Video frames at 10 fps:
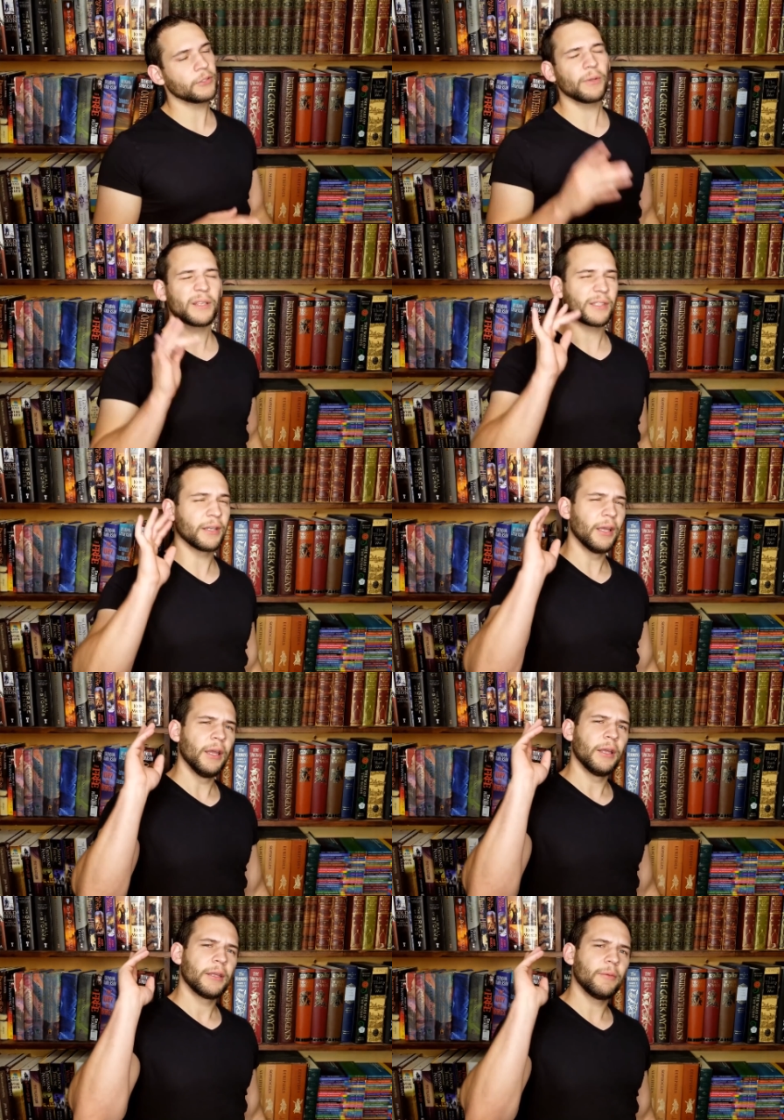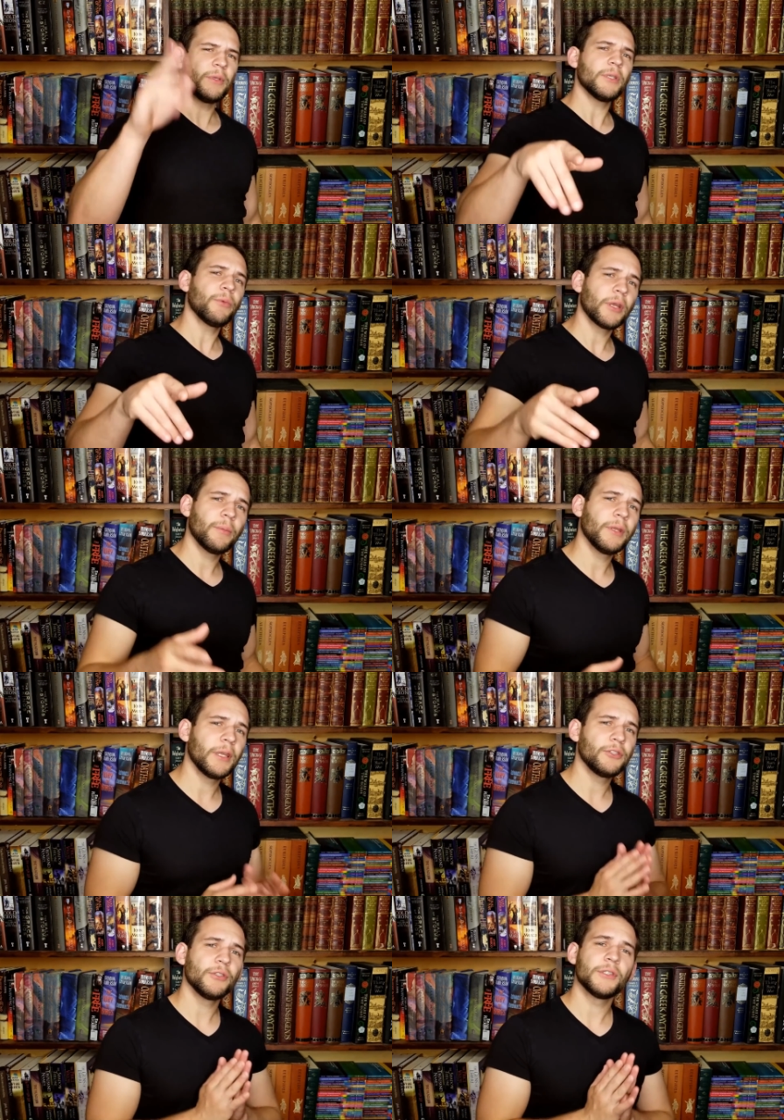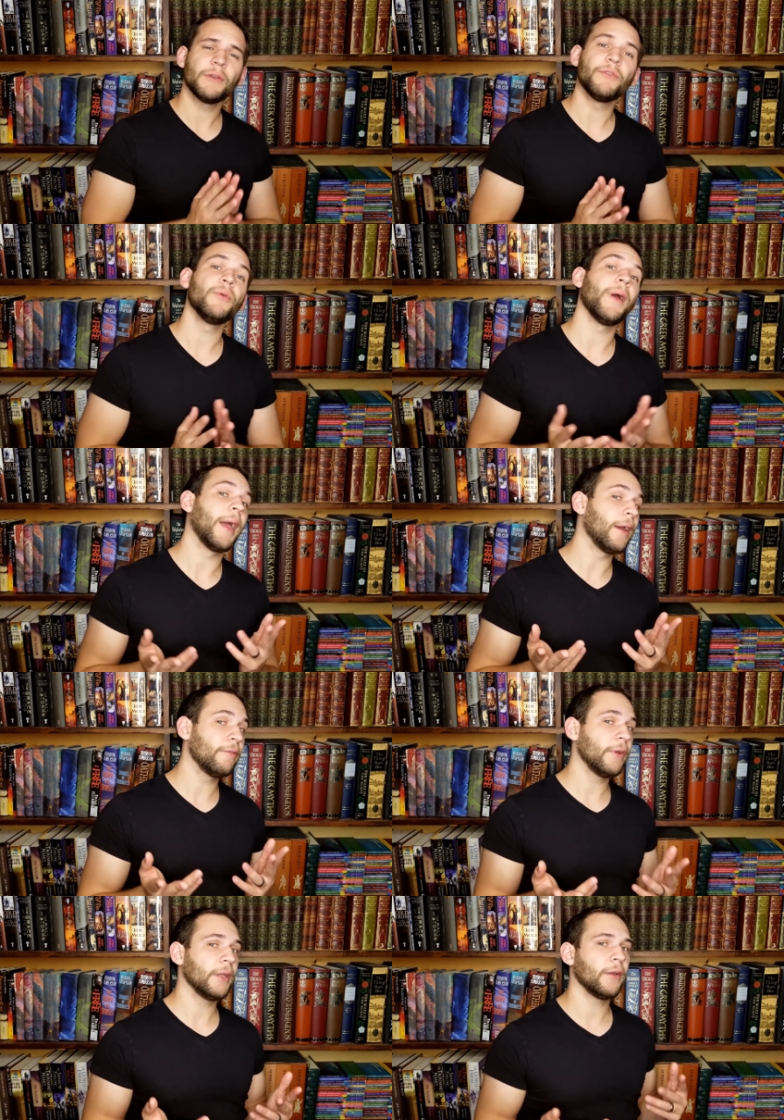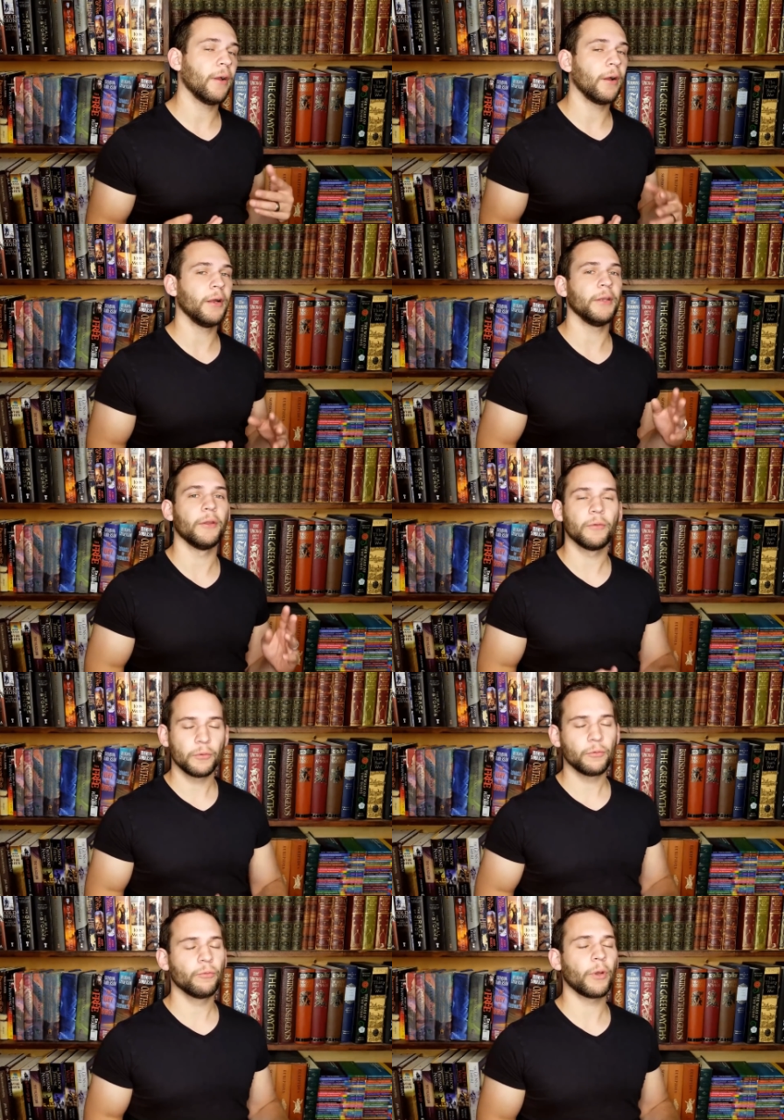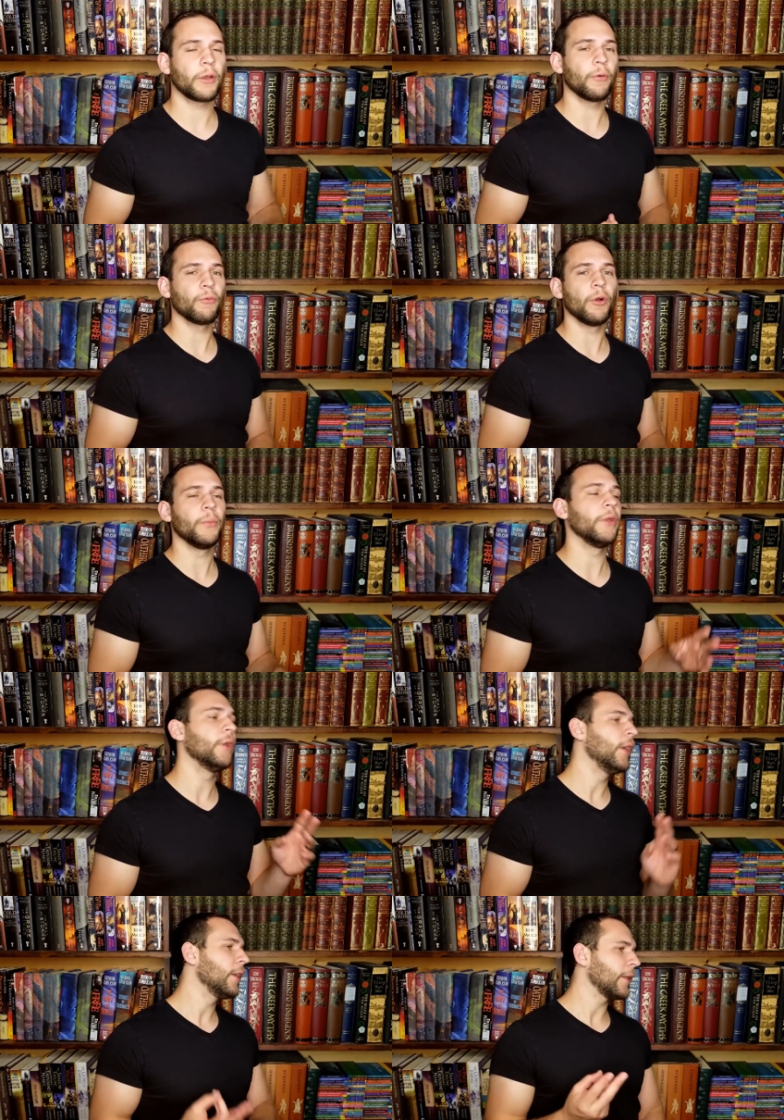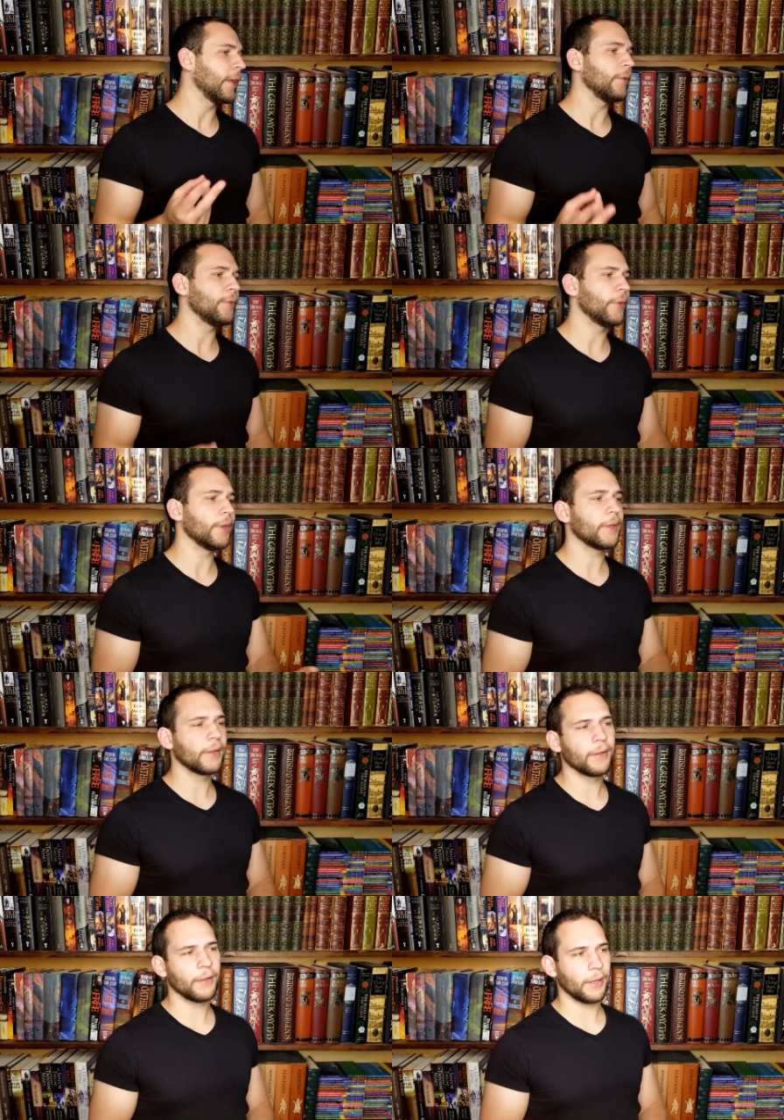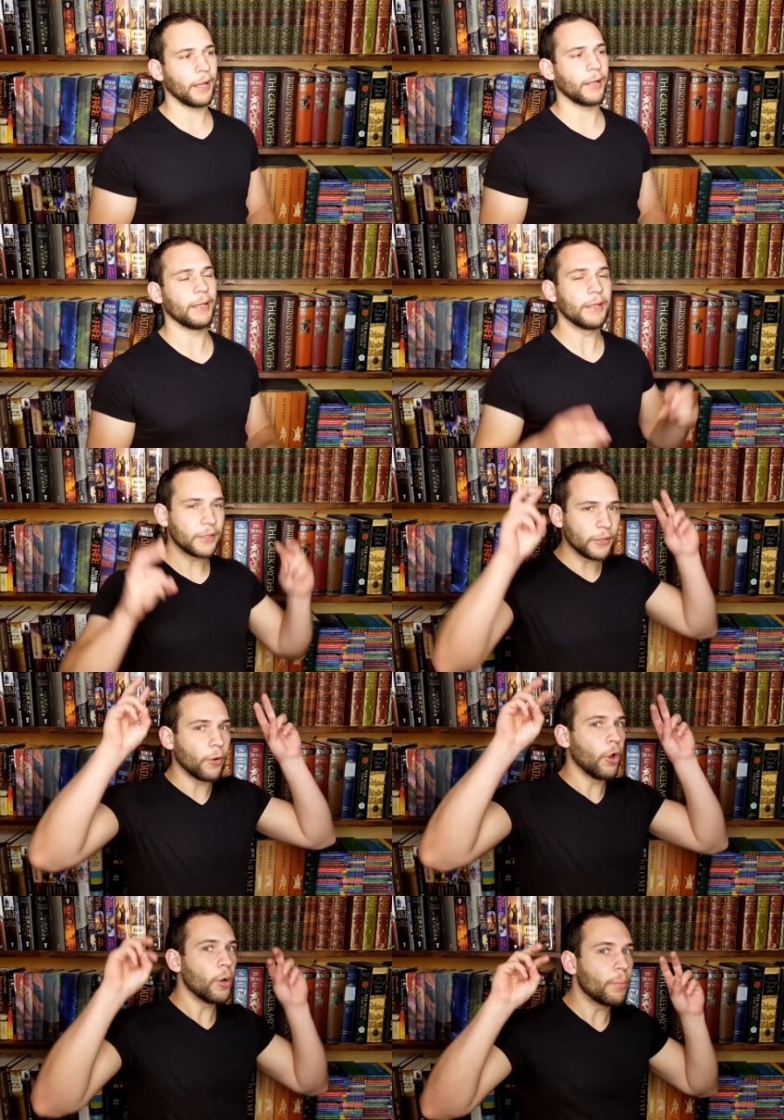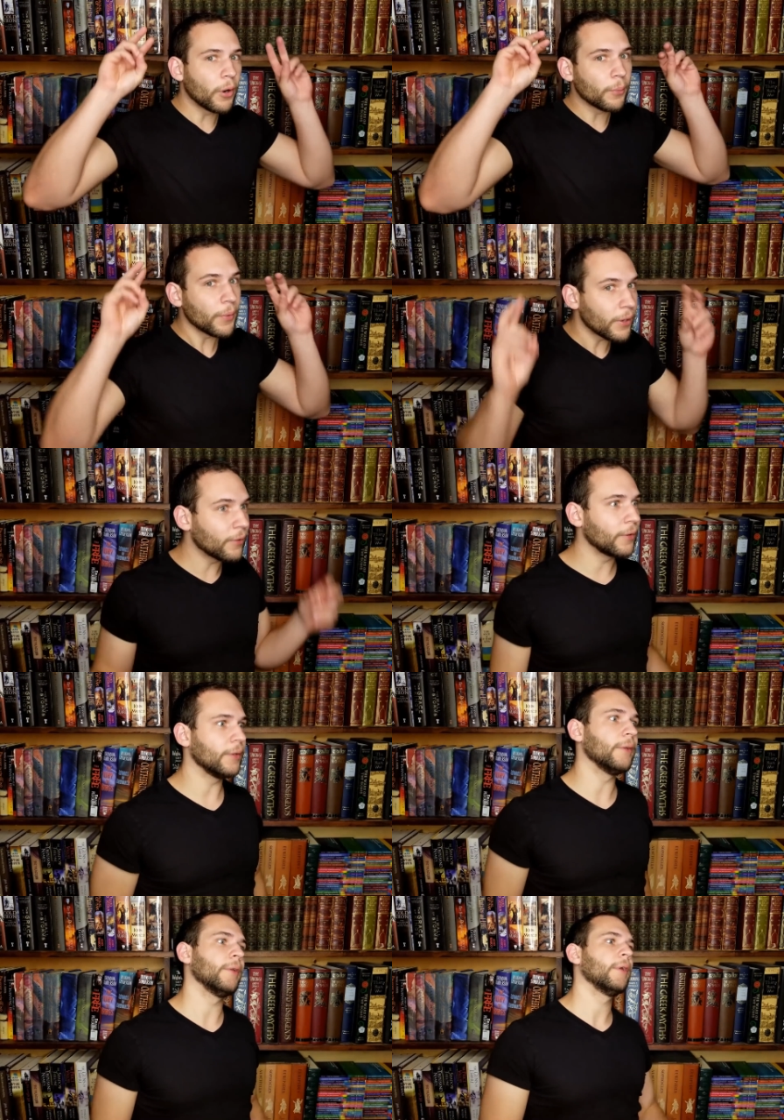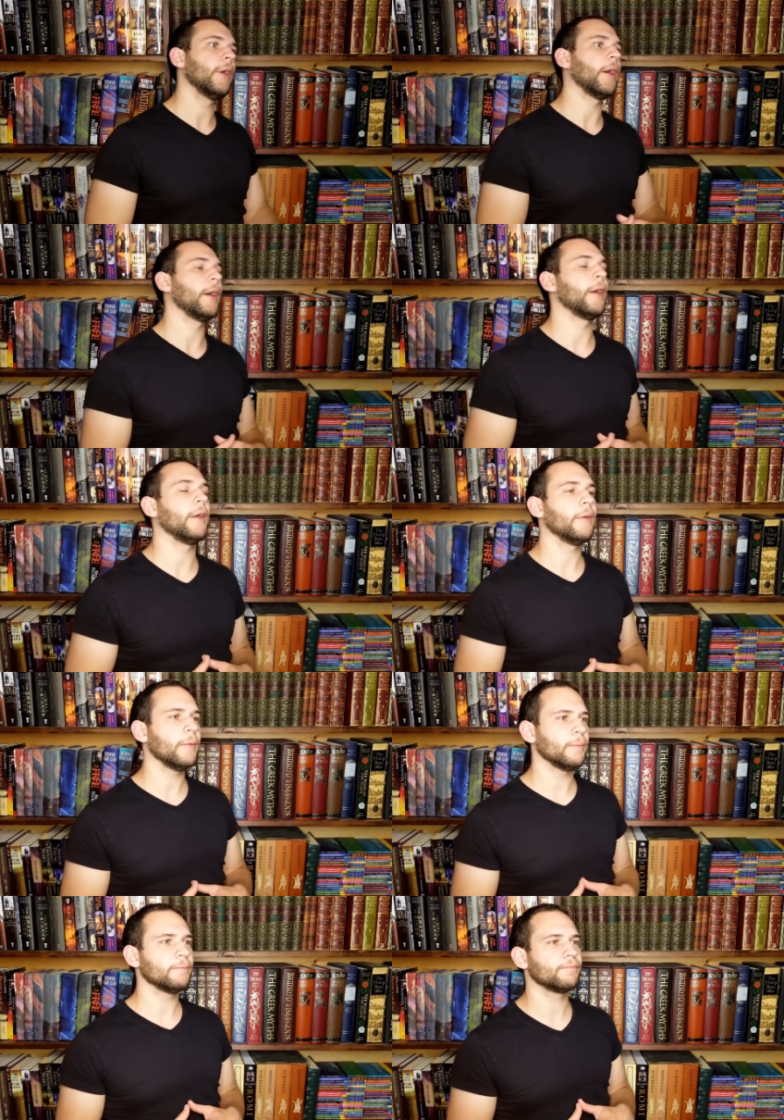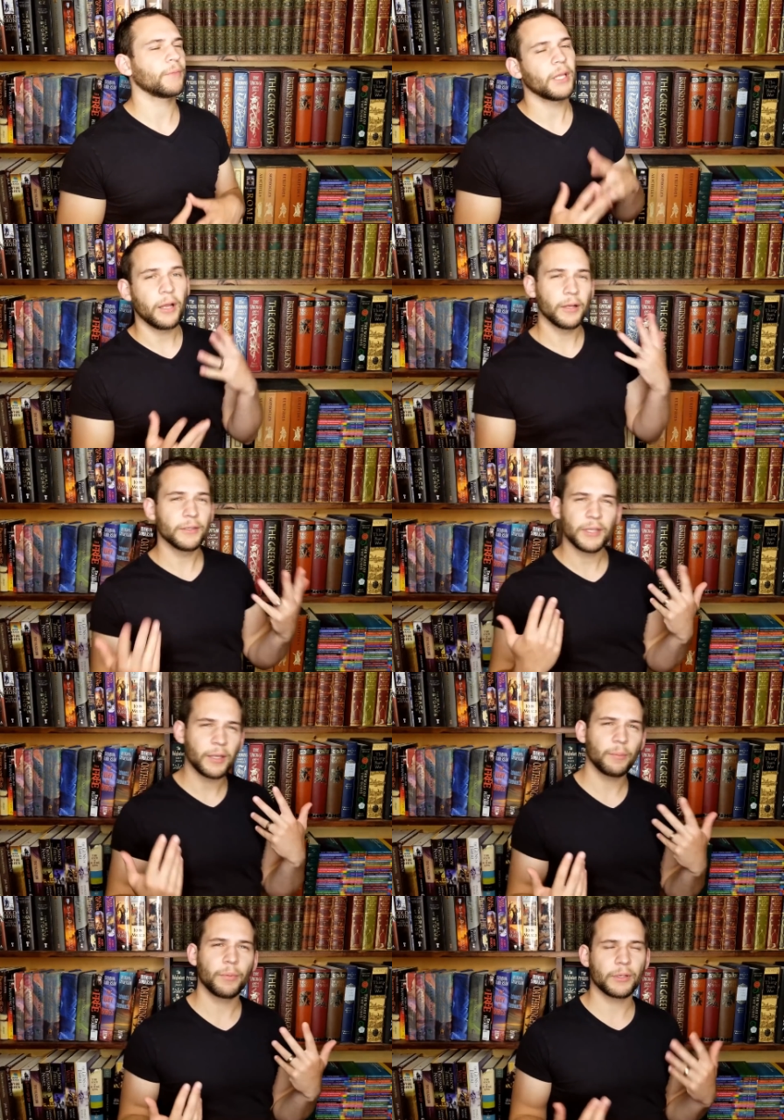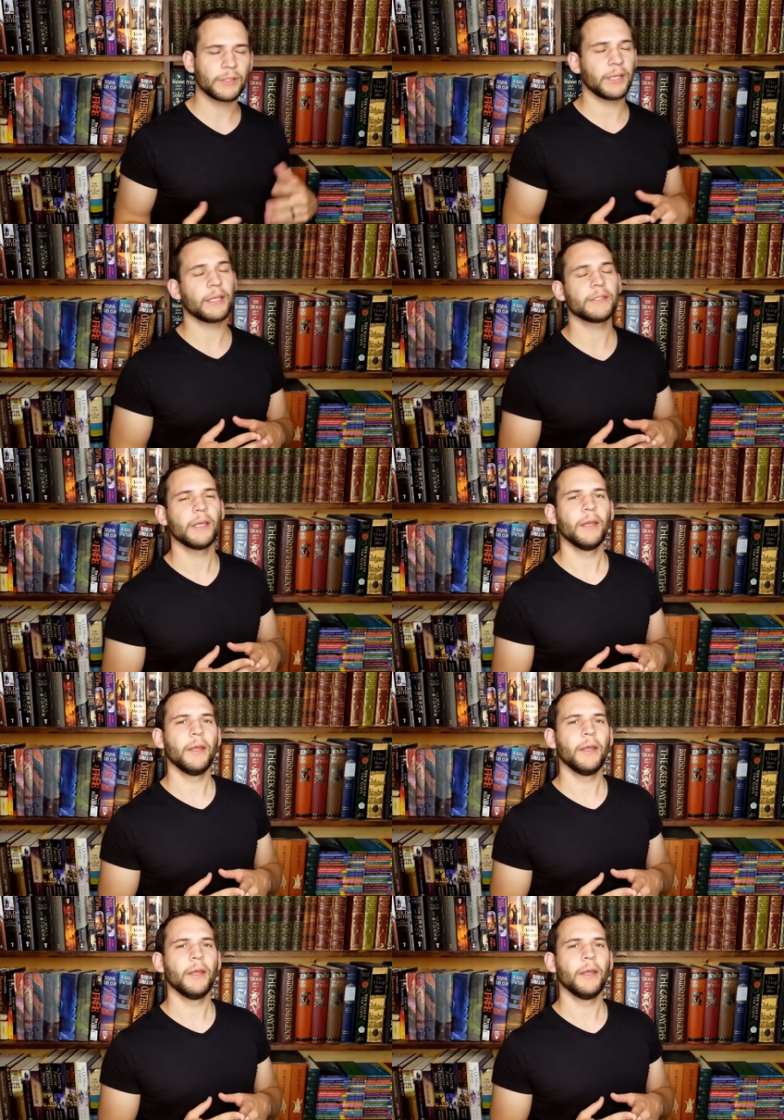So like I said, give me some recommendations if you have any on you know, Greco-Roman, Celtic, uh, and, you know, barbarian uh, uh, type books, I guess,